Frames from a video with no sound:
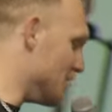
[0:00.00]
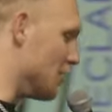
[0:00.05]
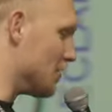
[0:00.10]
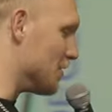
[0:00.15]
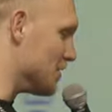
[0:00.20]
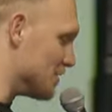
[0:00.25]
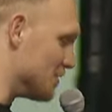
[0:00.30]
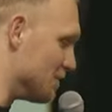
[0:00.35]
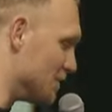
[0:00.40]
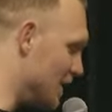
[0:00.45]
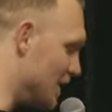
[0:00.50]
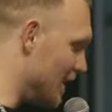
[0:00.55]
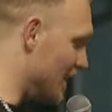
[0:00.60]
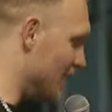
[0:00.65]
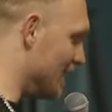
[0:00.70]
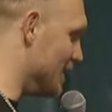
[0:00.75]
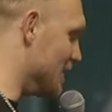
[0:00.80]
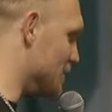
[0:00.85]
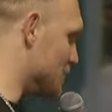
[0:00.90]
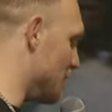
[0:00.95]
and daughters of
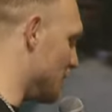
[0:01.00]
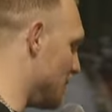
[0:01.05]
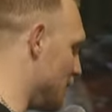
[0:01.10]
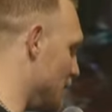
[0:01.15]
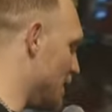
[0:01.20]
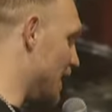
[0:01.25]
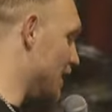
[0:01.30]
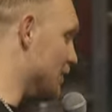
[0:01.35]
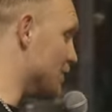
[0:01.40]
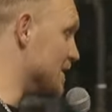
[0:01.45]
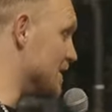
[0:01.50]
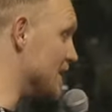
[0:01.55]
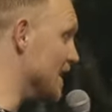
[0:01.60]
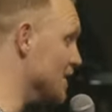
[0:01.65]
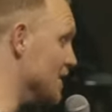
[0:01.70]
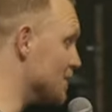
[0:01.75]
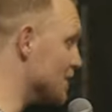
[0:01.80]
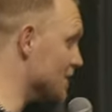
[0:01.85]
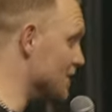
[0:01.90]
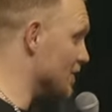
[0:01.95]
God, there's going to be
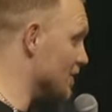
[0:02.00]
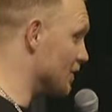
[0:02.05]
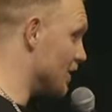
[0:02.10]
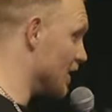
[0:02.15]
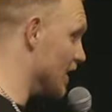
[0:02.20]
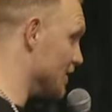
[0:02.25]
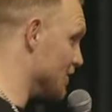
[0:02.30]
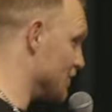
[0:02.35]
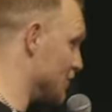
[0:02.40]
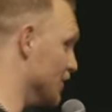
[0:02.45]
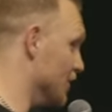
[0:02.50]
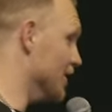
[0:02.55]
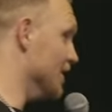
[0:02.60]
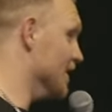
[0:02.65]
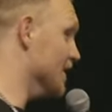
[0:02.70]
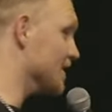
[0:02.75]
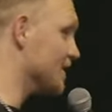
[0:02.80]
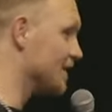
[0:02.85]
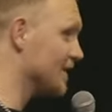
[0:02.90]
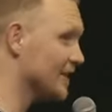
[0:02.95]
manifestations of God's
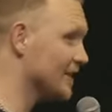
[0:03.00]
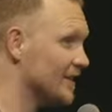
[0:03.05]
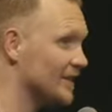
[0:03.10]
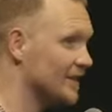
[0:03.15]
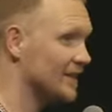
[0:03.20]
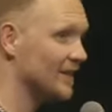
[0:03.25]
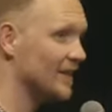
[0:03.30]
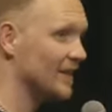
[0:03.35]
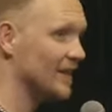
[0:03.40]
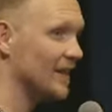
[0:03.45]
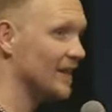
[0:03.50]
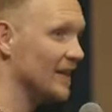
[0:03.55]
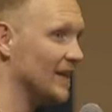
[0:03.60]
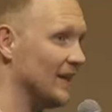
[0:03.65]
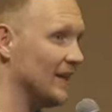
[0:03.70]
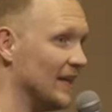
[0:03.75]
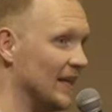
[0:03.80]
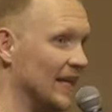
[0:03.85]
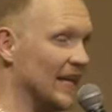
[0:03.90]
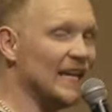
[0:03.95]
goodness.
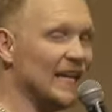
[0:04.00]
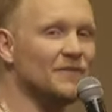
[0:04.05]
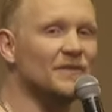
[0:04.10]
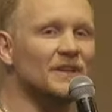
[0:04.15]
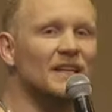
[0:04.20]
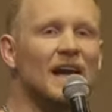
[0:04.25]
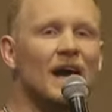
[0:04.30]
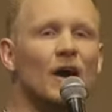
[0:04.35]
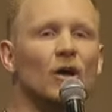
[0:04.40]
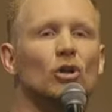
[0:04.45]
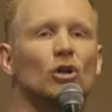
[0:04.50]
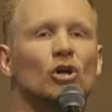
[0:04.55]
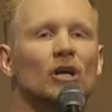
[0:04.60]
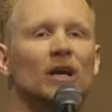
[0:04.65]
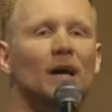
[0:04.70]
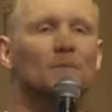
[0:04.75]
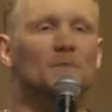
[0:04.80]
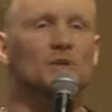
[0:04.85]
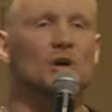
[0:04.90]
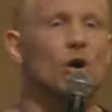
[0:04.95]
Even now,
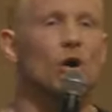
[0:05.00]
look, I'm